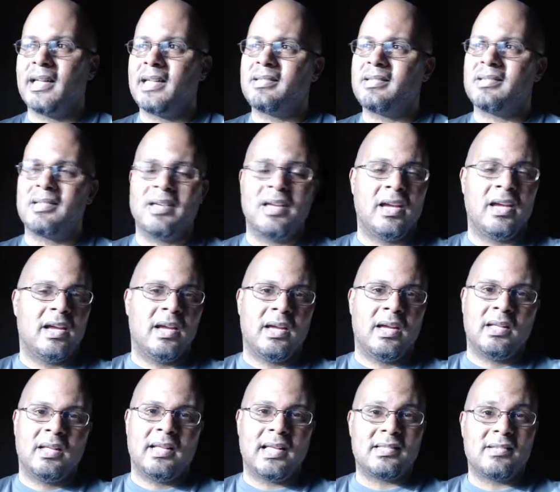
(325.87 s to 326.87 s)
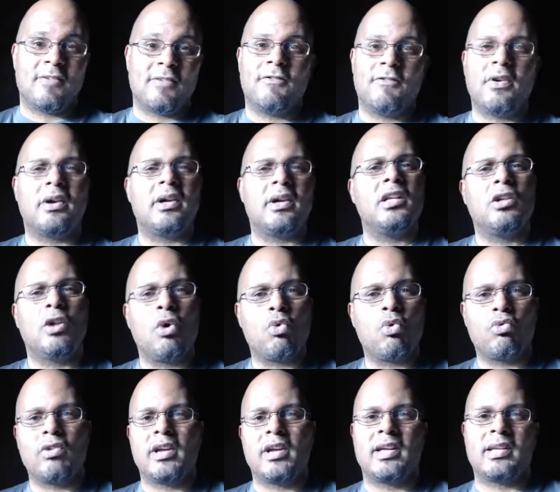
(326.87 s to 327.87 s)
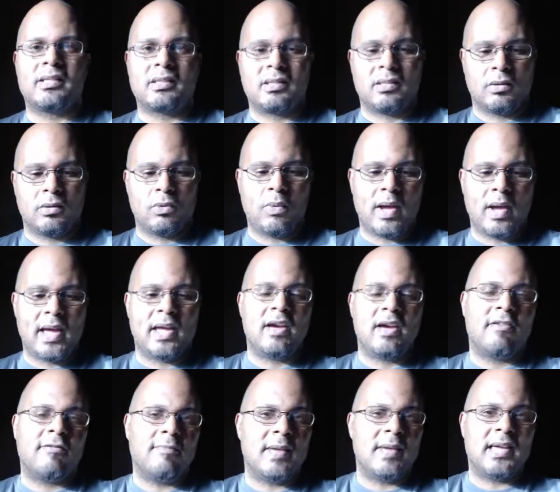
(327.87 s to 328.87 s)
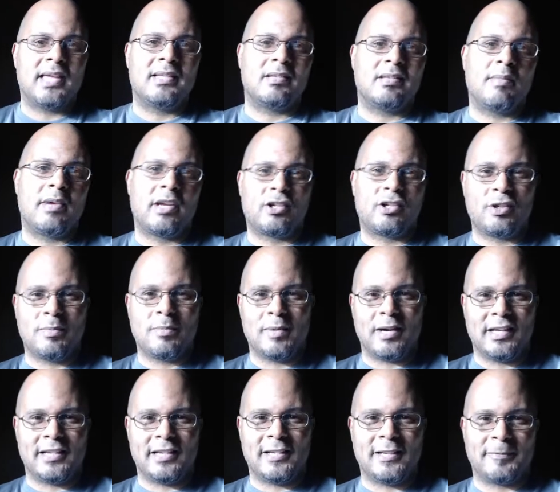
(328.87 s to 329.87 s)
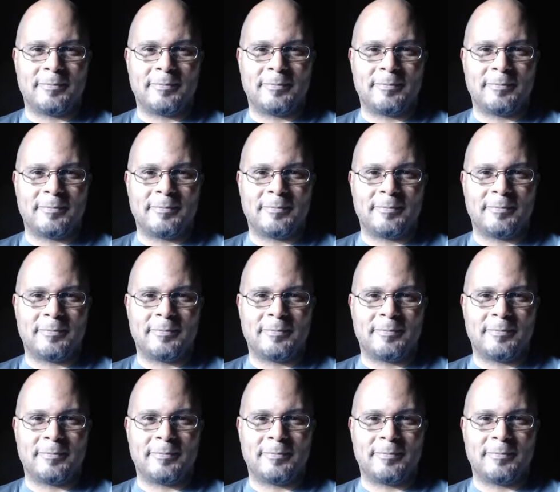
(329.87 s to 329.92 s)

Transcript: that's a very low risk way of making some extra money.